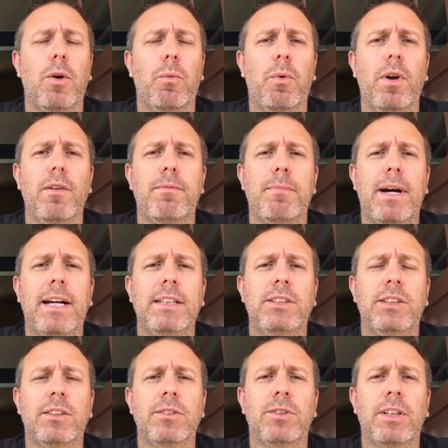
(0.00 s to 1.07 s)
One of my
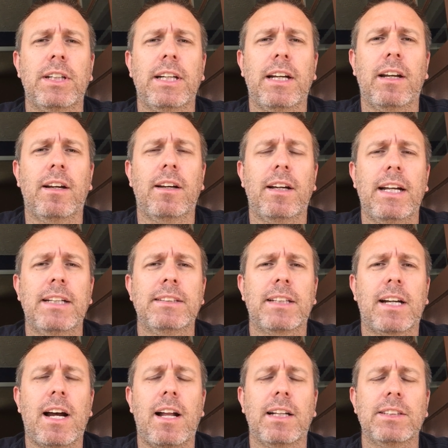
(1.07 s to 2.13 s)
children is
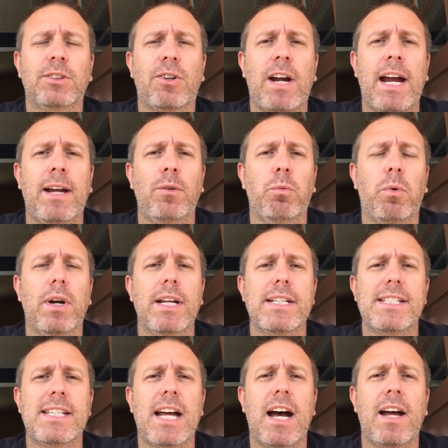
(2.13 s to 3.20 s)
a college grad, one
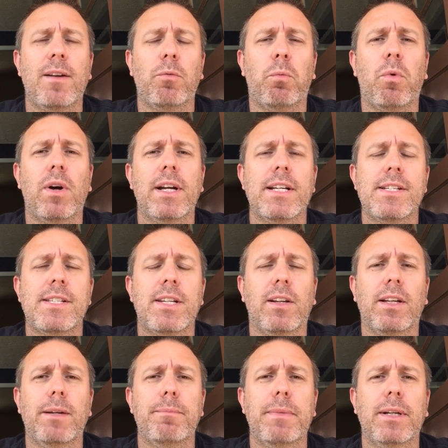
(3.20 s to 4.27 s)
is not, one is
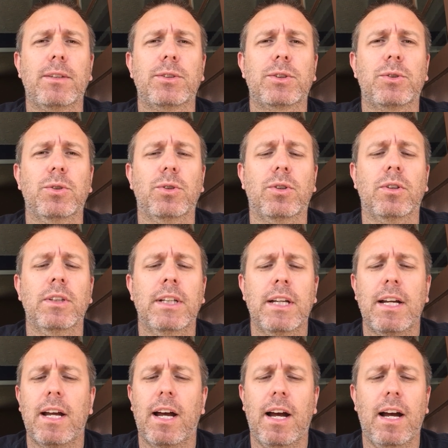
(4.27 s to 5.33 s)
still in middle school.
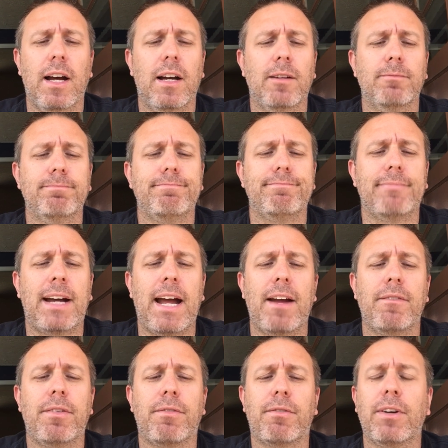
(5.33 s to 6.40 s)
I
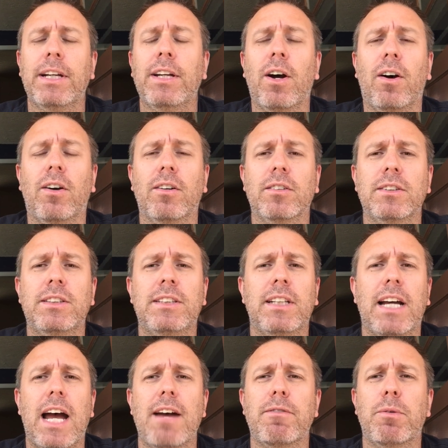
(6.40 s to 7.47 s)
have 3 dogs,
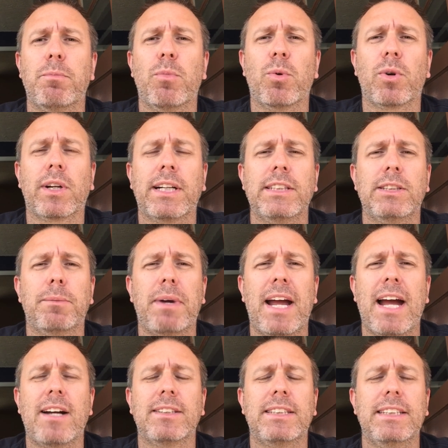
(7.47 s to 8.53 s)
I have a mortgage in my
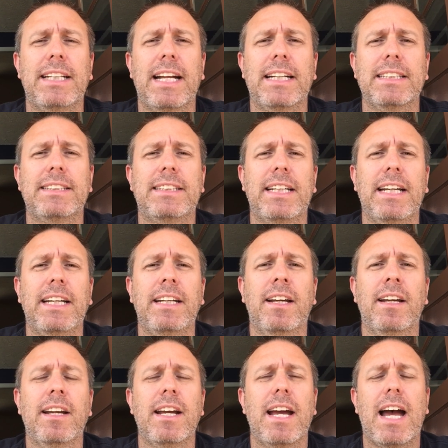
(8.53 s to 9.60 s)
house in
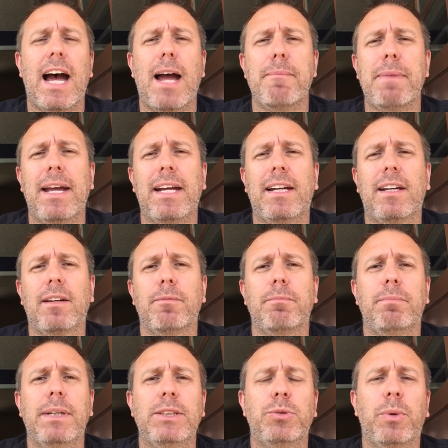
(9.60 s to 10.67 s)
Tennessee. I'm
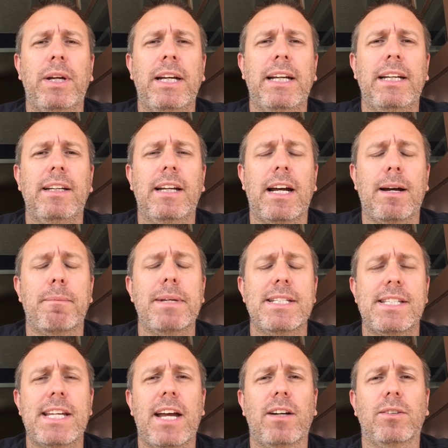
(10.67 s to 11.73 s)
in
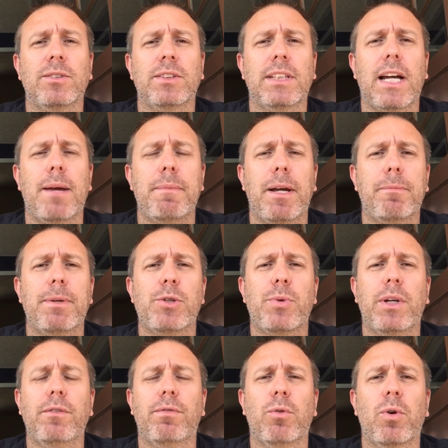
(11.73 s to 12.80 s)
sales, I make
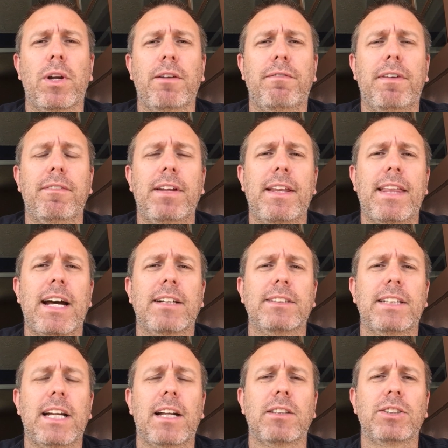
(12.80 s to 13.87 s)
between $40,000 and
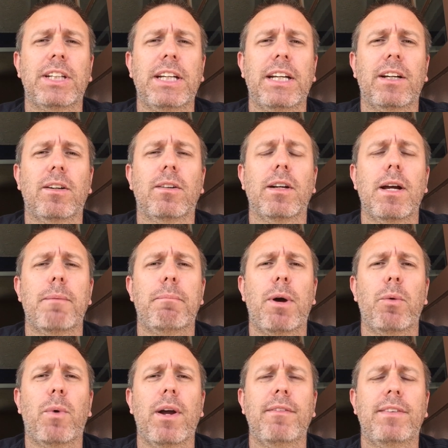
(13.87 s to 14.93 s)
$50,000 a year.
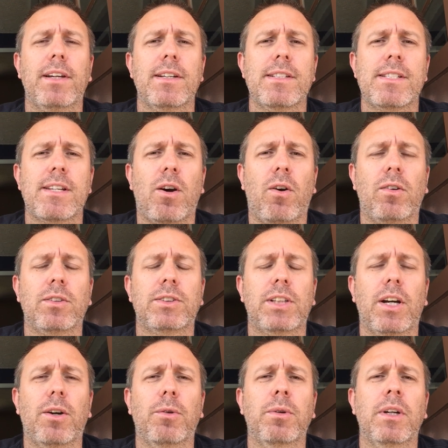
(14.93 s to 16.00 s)
My wife does
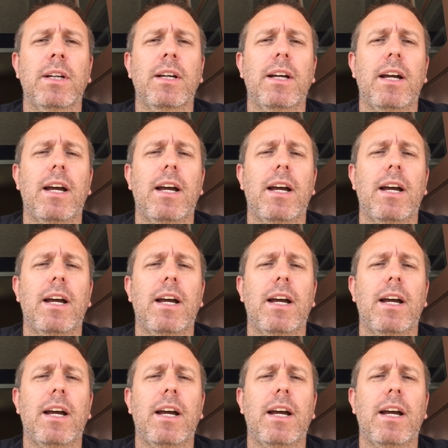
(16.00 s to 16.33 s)
also.